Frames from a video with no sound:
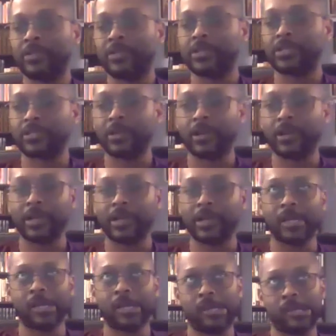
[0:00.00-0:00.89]
that's
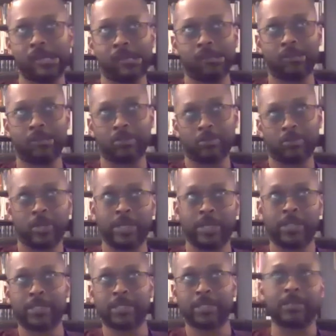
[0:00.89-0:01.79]
starting in 2
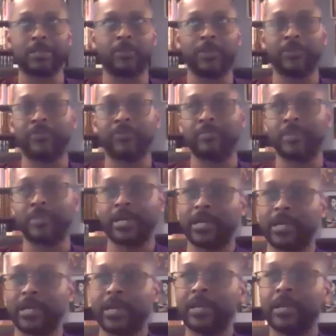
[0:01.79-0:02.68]
weeks, a week from
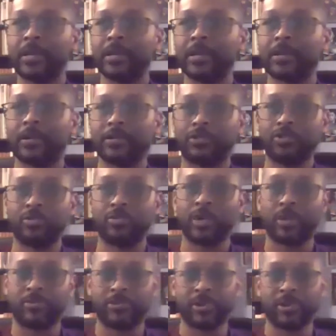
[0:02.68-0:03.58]
Monday, called
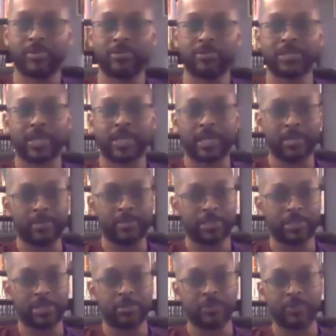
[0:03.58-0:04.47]
Subar Boost. I
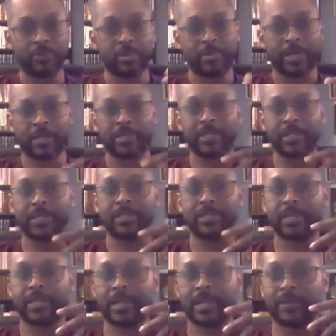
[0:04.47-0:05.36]
emailed some of you about
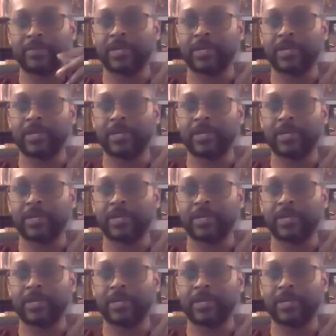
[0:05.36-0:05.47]
this ahead of